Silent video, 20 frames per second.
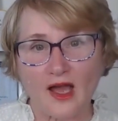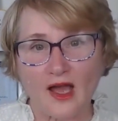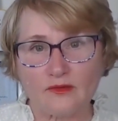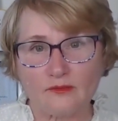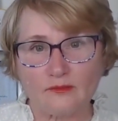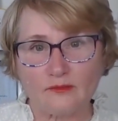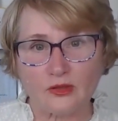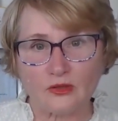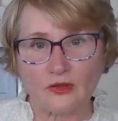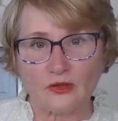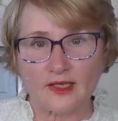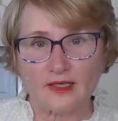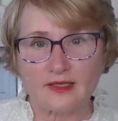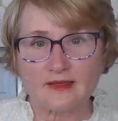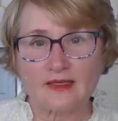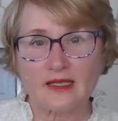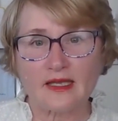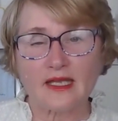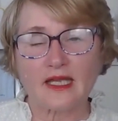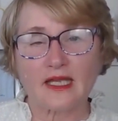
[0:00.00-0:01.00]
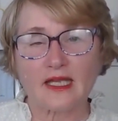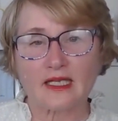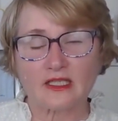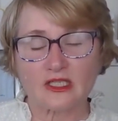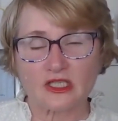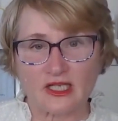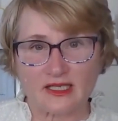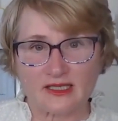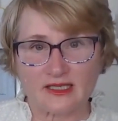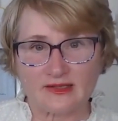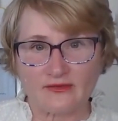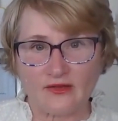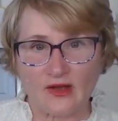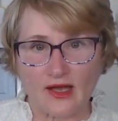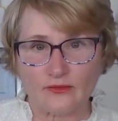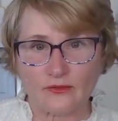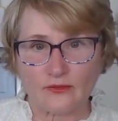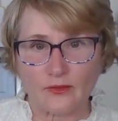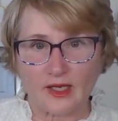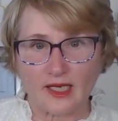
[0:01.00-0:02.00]
employers in just
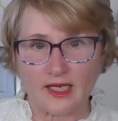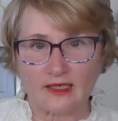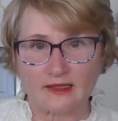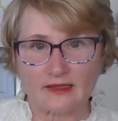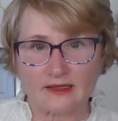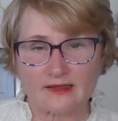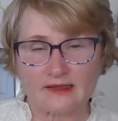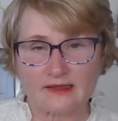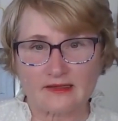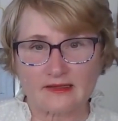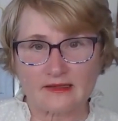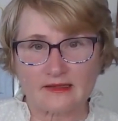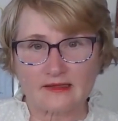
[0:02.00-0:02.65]
5 weeks.